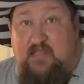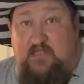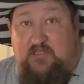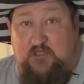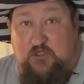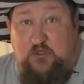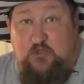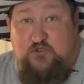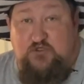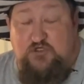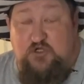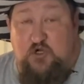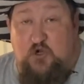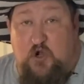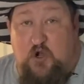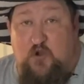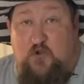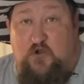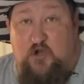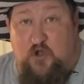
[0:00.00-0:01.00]
Use
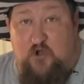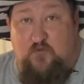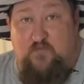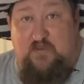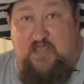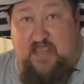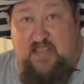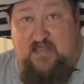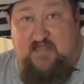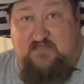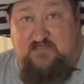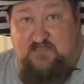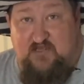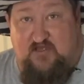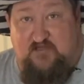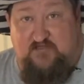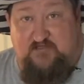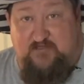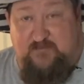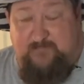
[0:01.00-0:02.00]
your own home canned
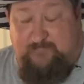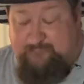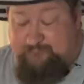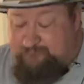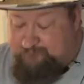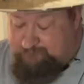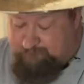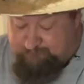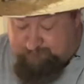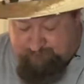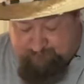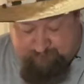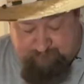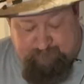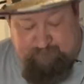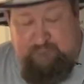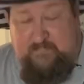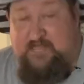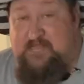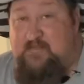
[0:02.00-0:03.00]
salsa.
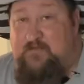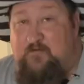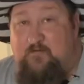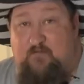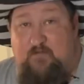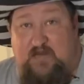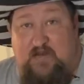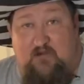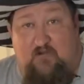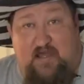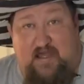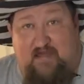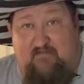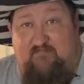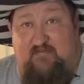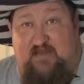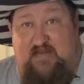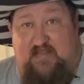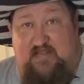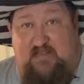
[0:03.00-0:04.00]
We don't
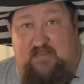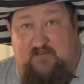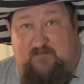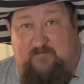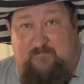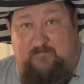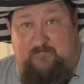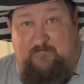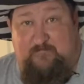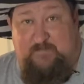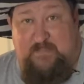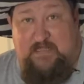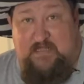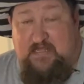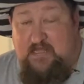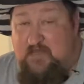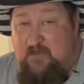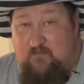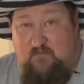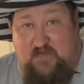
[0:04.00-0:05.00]
have any.
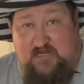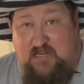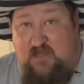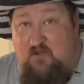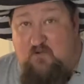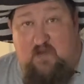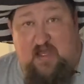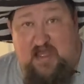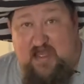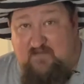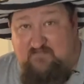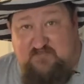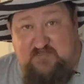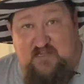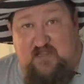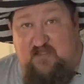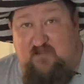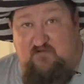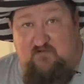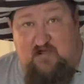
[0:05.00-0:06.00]
We don't have
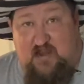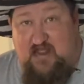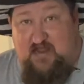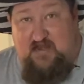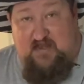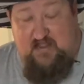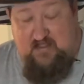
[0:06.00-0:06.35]
none right